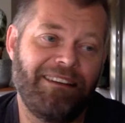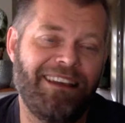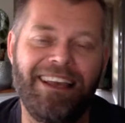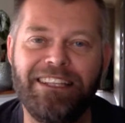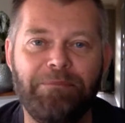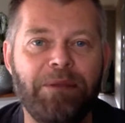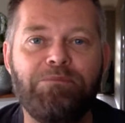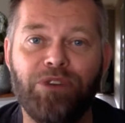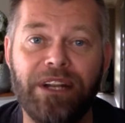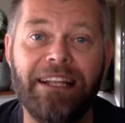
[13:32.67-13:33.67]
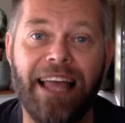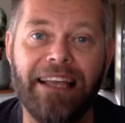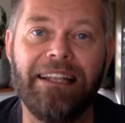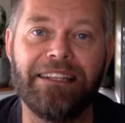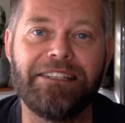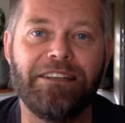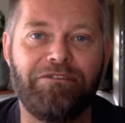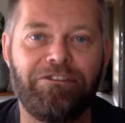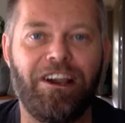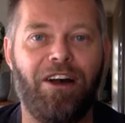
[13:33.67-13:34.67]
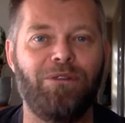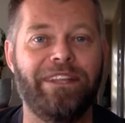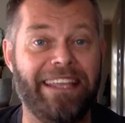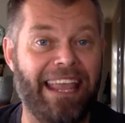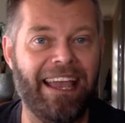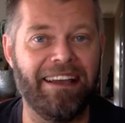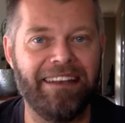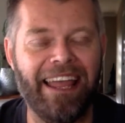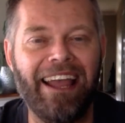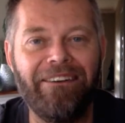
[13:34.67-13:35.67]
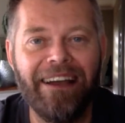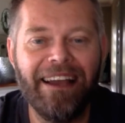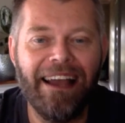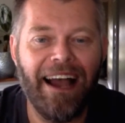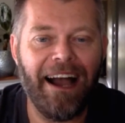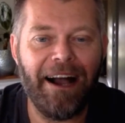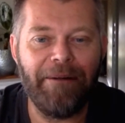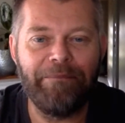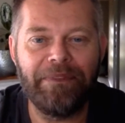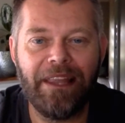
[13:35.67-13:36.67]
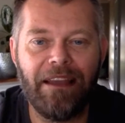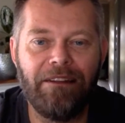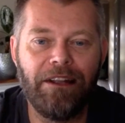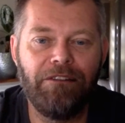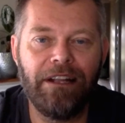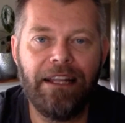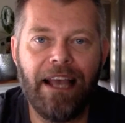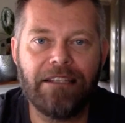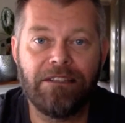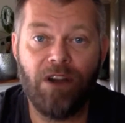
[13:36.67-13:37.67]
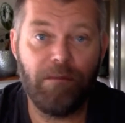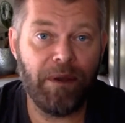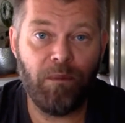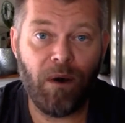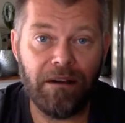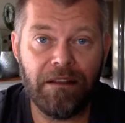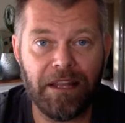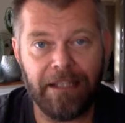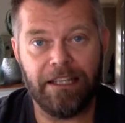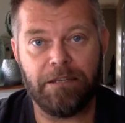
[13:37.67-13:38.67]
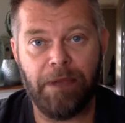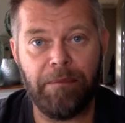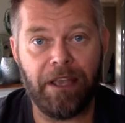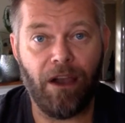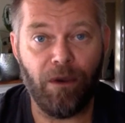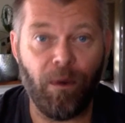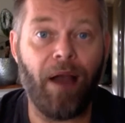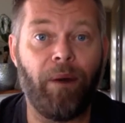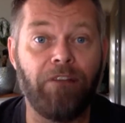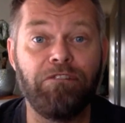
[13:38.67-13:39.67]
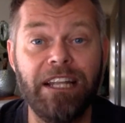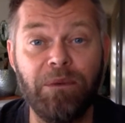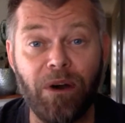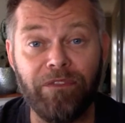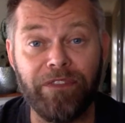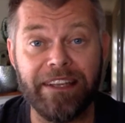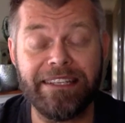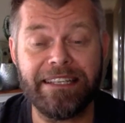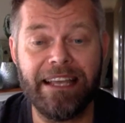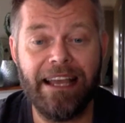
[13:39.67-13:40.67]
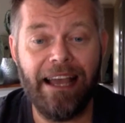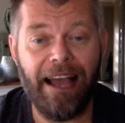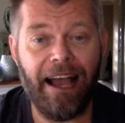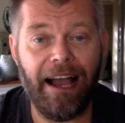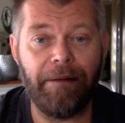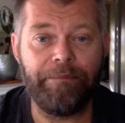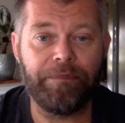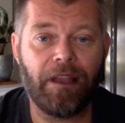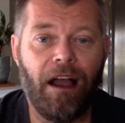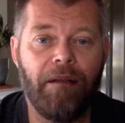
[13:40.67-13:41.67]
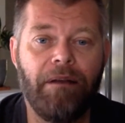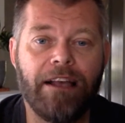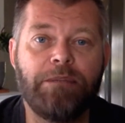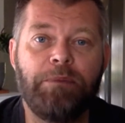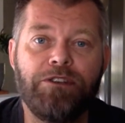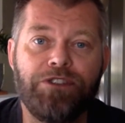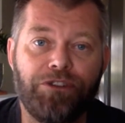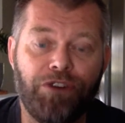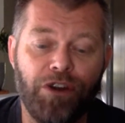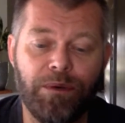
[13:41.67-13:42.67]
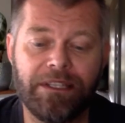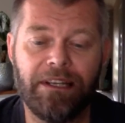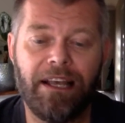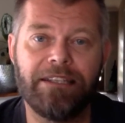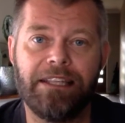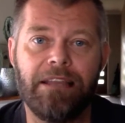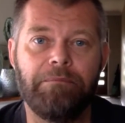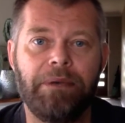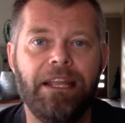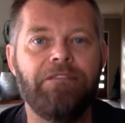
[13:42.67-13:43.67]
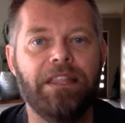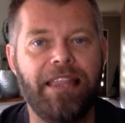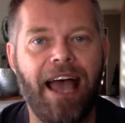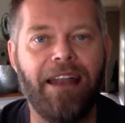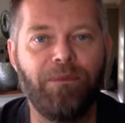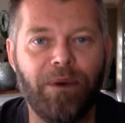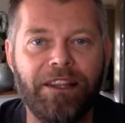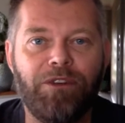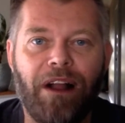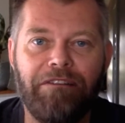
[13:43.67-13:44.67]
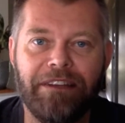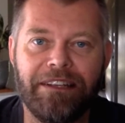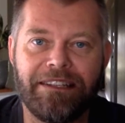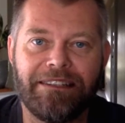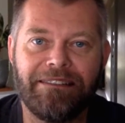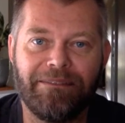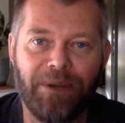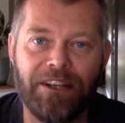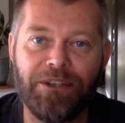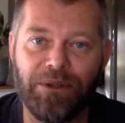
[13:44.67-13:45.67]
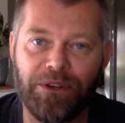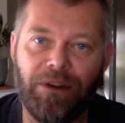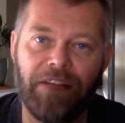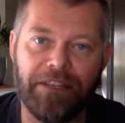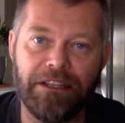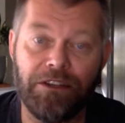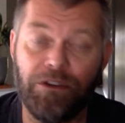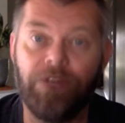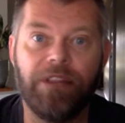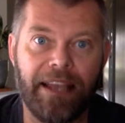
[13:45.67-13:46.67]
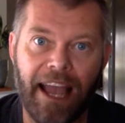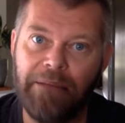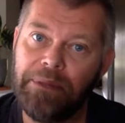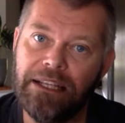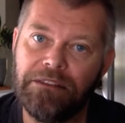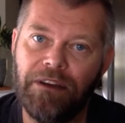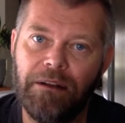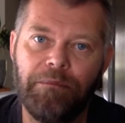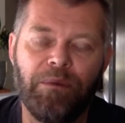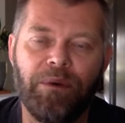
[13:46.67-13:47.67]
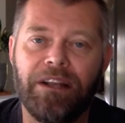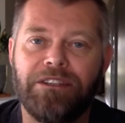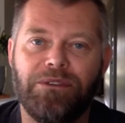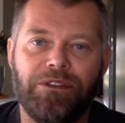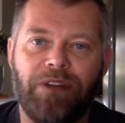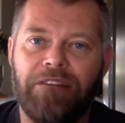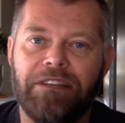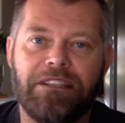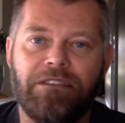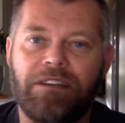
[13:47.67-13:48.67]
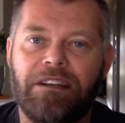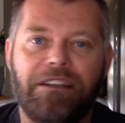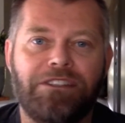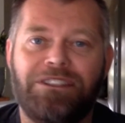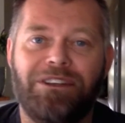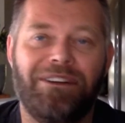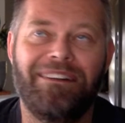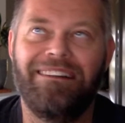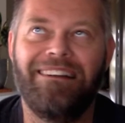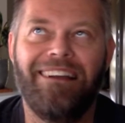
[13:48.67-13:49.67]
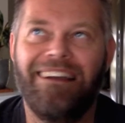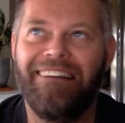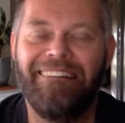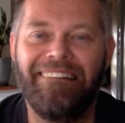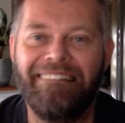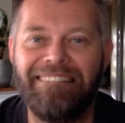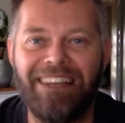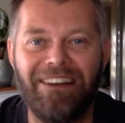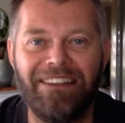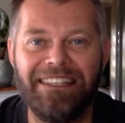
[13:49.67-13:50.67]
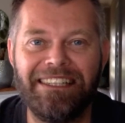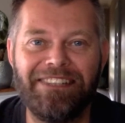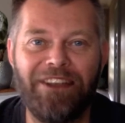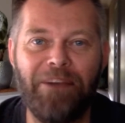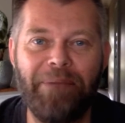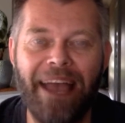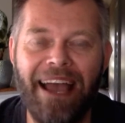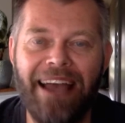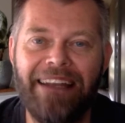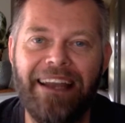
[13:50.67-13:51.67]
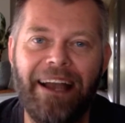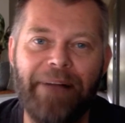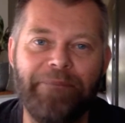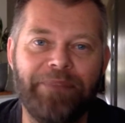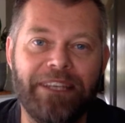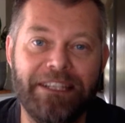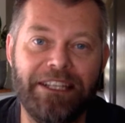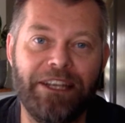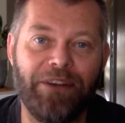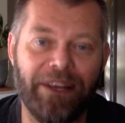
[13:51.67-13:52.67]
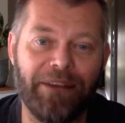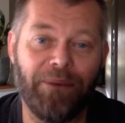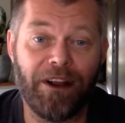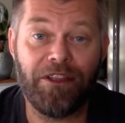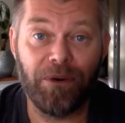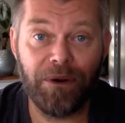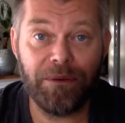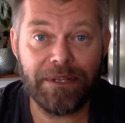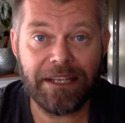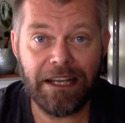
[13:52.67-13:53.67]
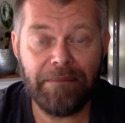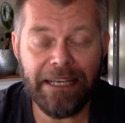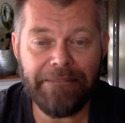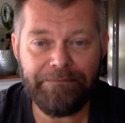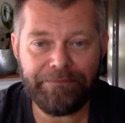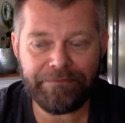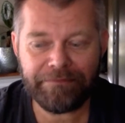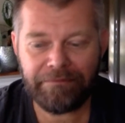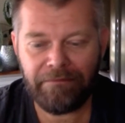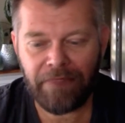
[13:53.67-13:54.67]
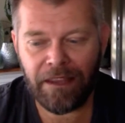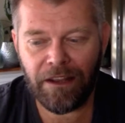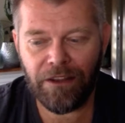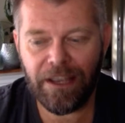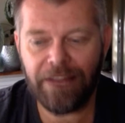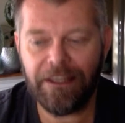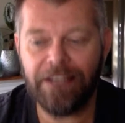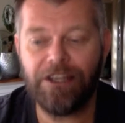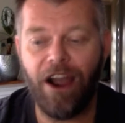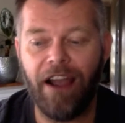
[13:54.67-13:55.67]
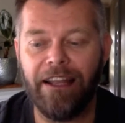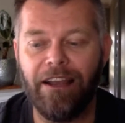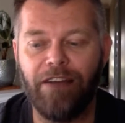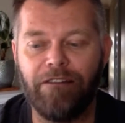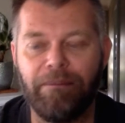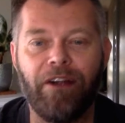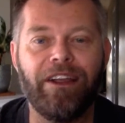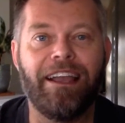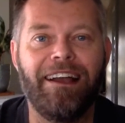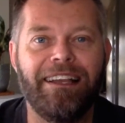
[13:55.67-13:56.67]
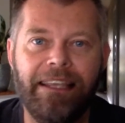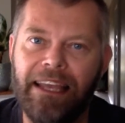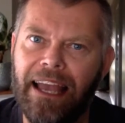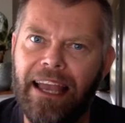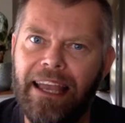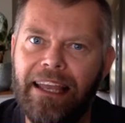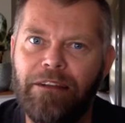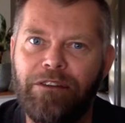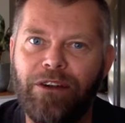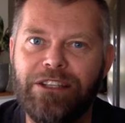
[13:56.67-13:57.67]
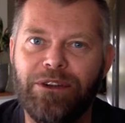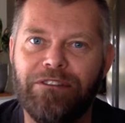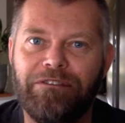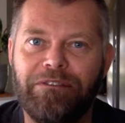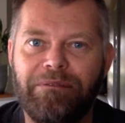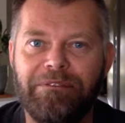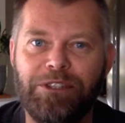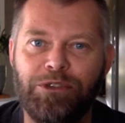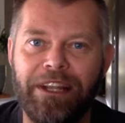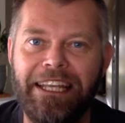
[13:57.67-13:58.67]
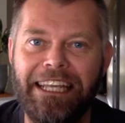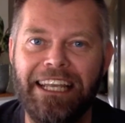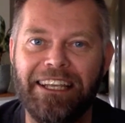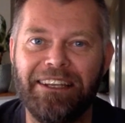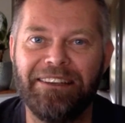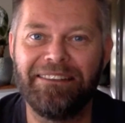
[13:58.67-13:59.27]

it's been pretty lackluster for a whole year now. There really has not been one thing that's made me go, wow, I really want this. I suppose the crew was the last thing, but even that, when I saw the graphics of the crew, the gameplay's fun, but when I saw the graphics of it, I just thought, God, this is so bad, considering what I thought it was going to be. You know, you get the entirety of America, in a very sort of shrinky-dink